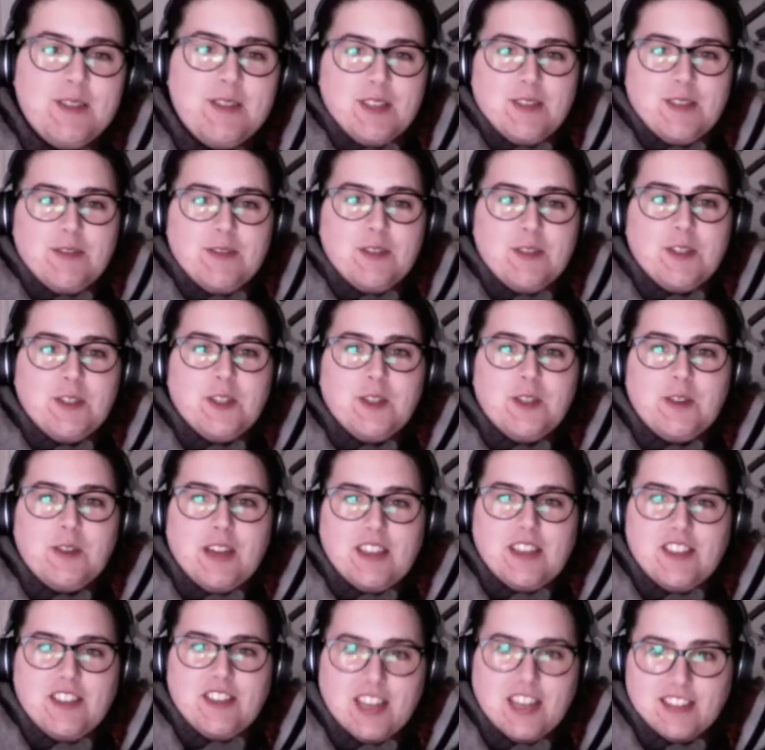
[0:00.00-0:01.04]
if you go and
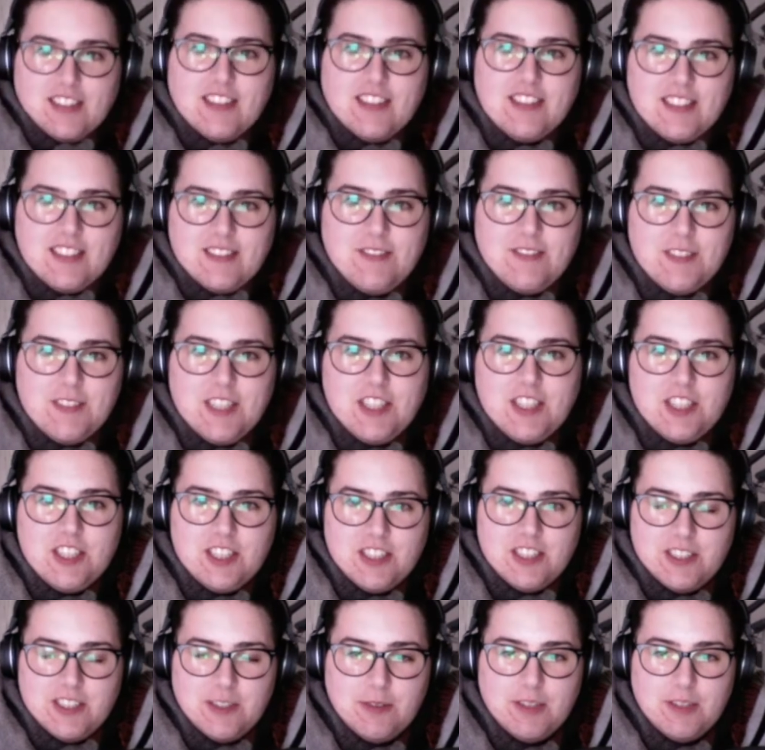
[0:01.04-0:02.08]
check the
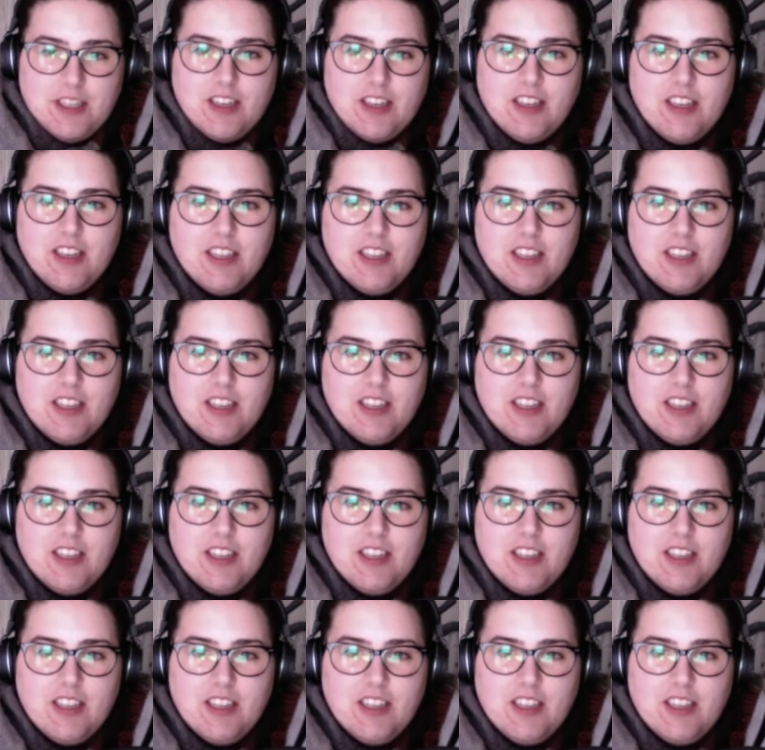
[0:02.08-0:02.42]
definitions of it,